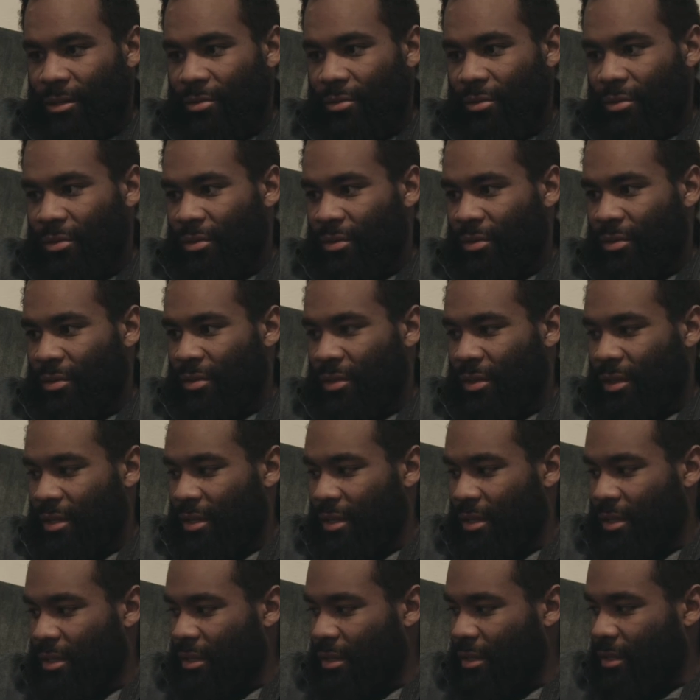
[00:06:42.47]
I don't
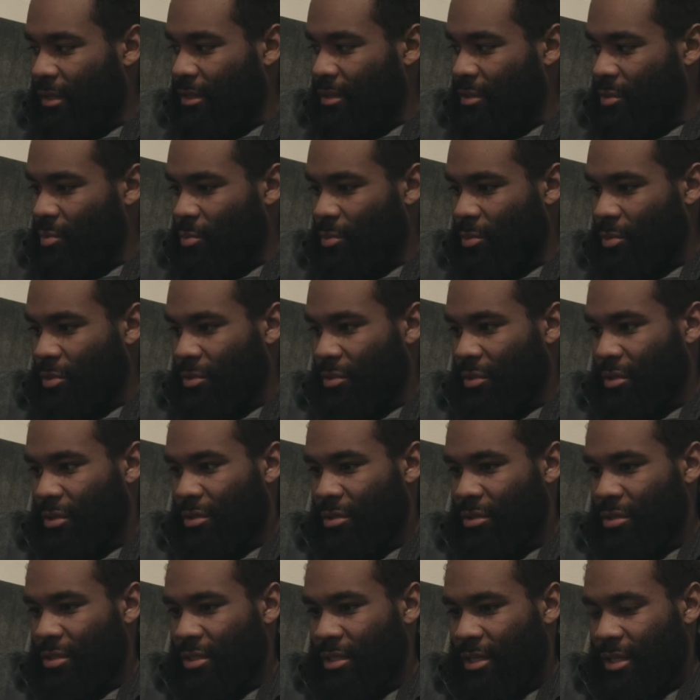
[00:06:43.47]
think this world
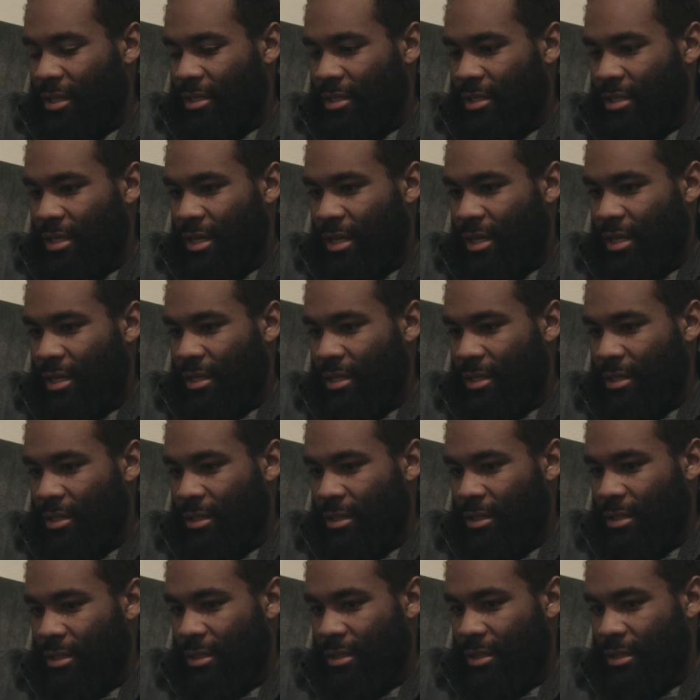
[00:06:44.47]
understands that.
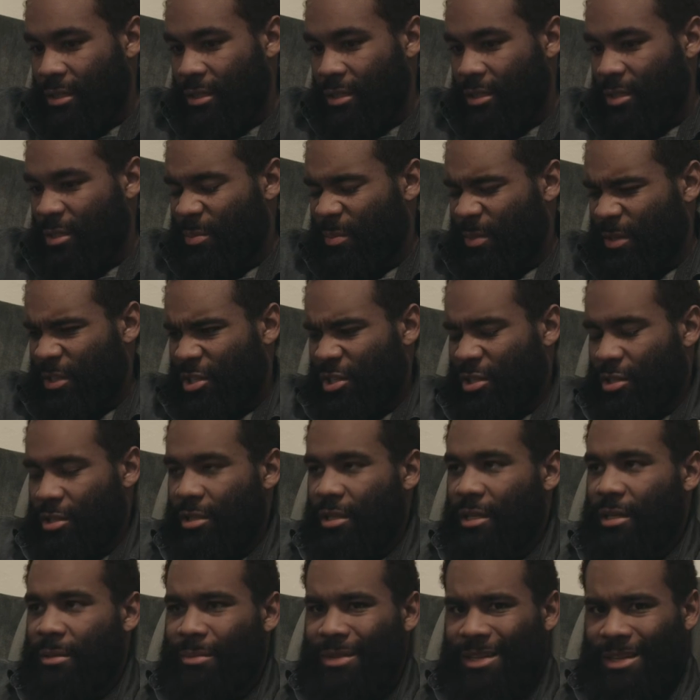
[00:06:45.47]

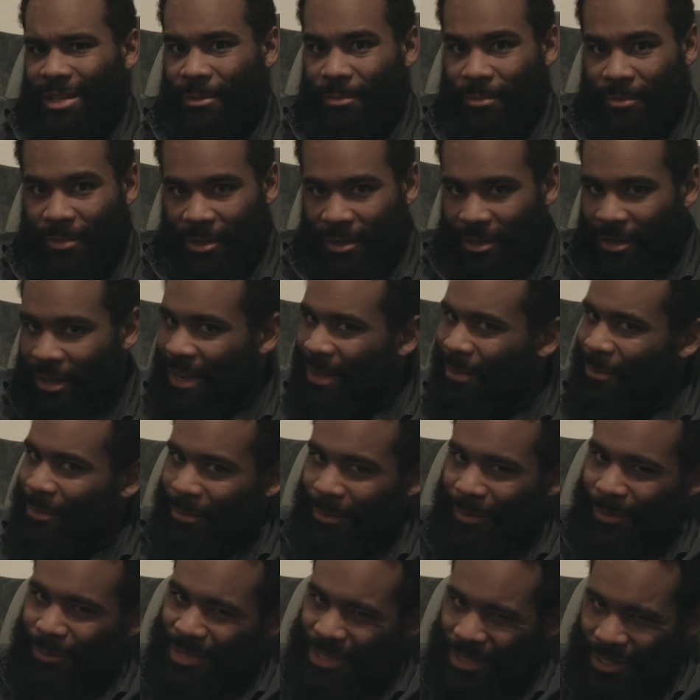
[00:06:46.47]
Especially, I mean,
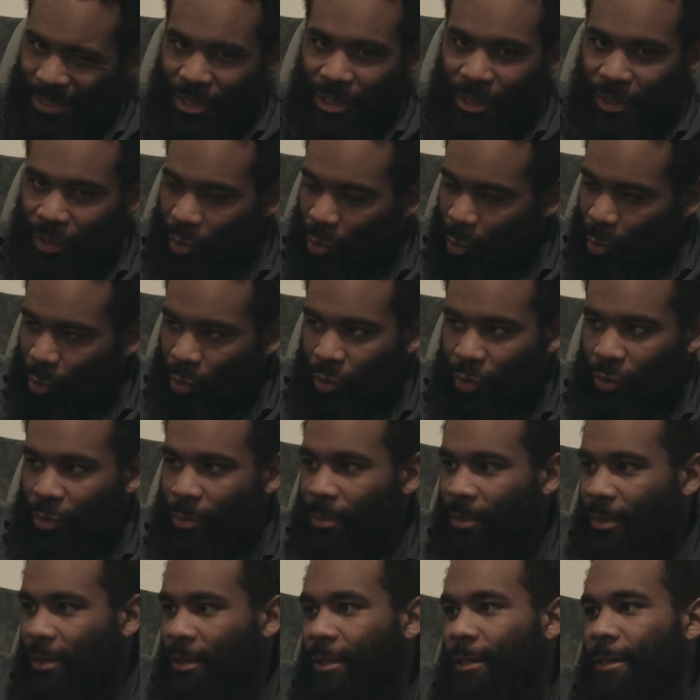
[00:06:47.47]
I'm still in the
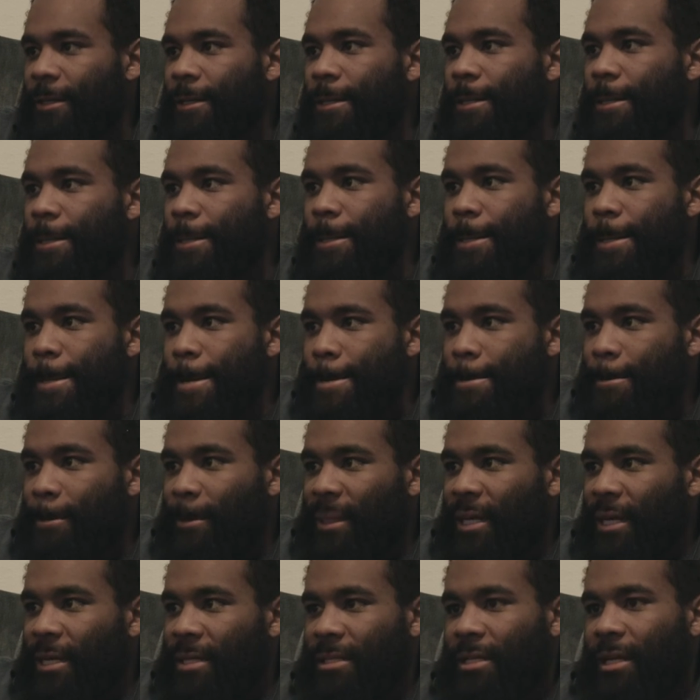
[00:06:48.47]
world, but
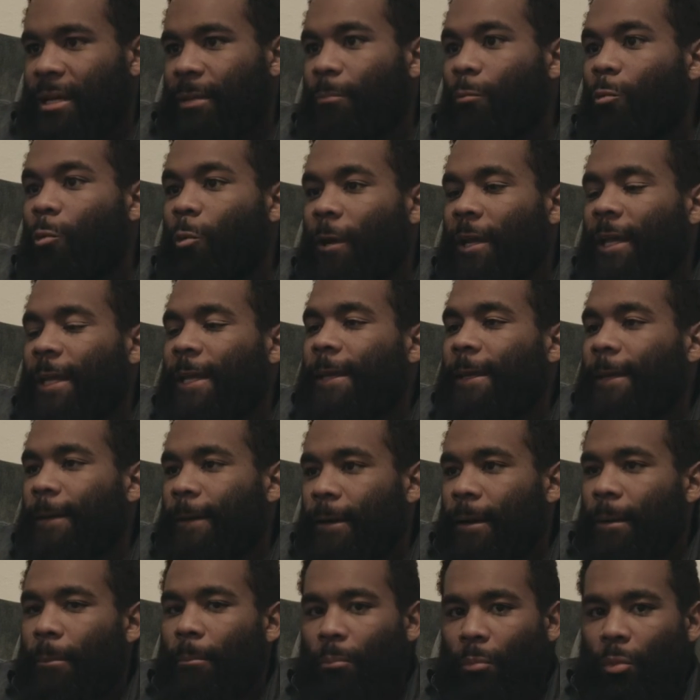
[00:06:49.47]
as I'm
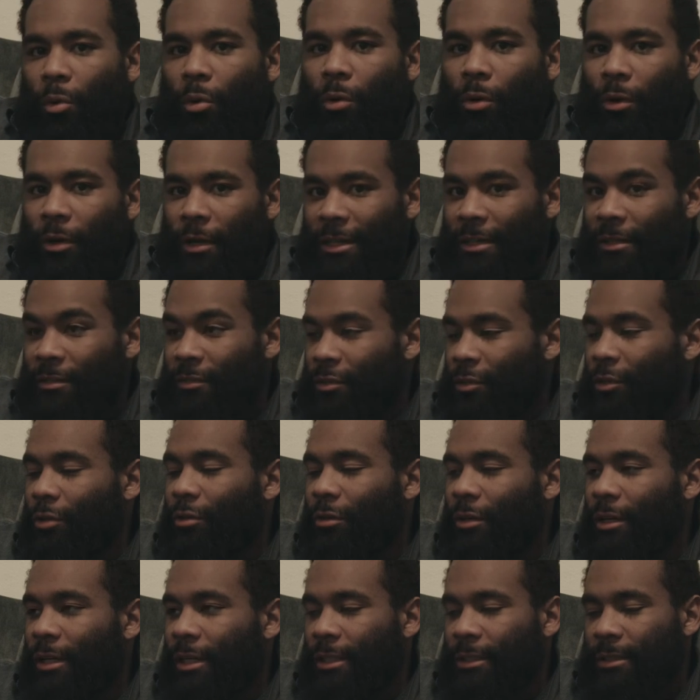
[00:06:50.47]
waking up more into
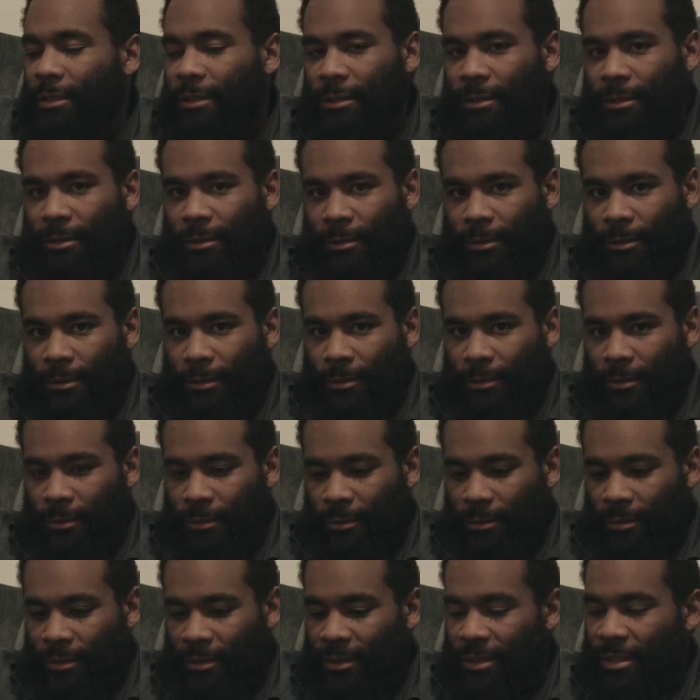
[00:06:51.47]
Christ
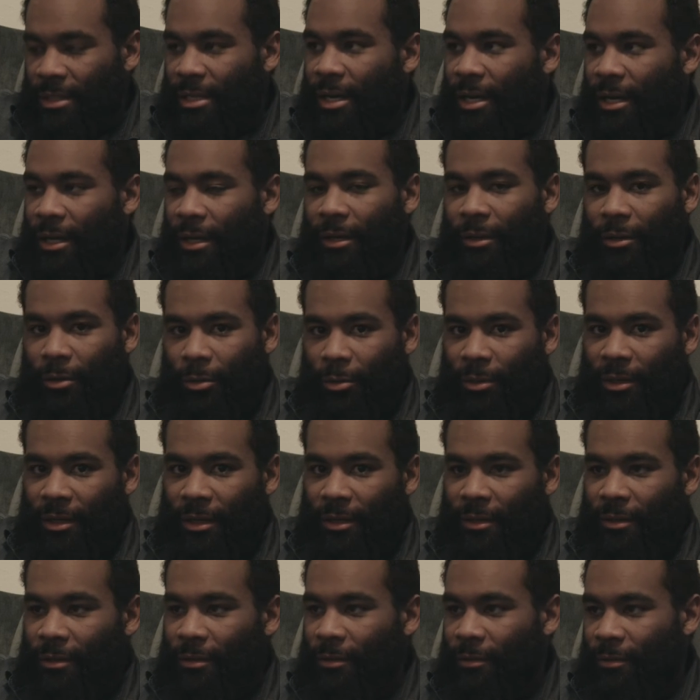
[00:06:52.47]
and dying
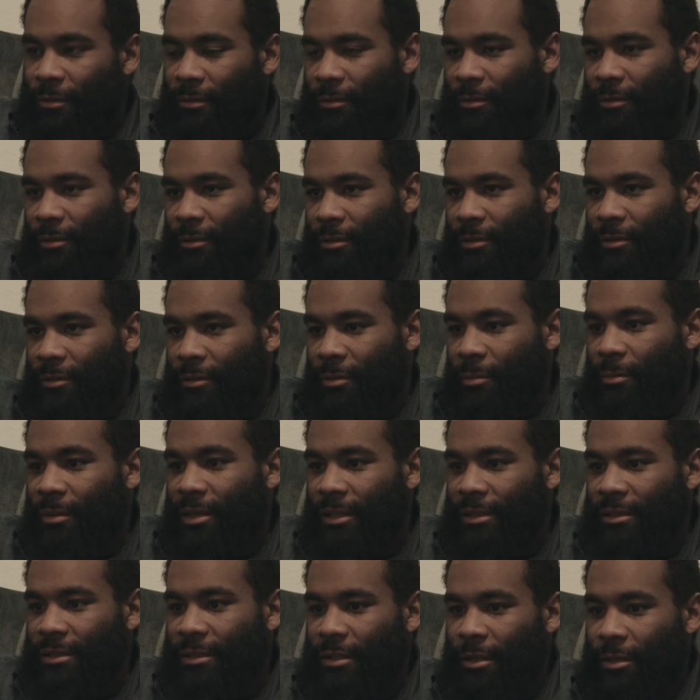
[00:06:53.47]
away to
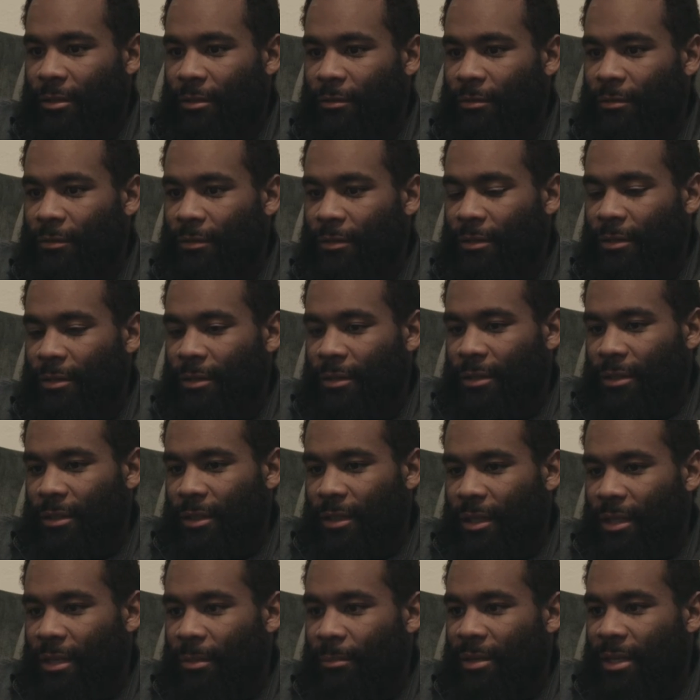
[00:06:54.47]
myself
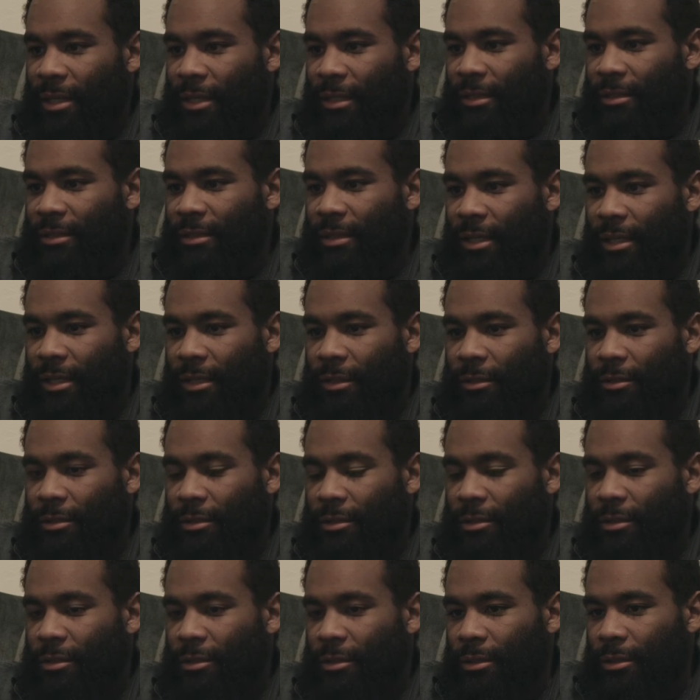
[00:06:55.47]
and my
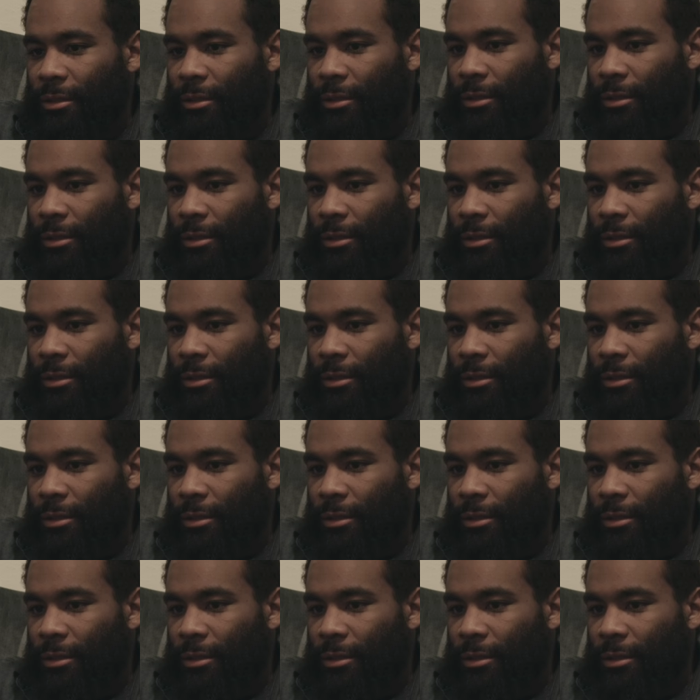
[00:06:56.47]
desires,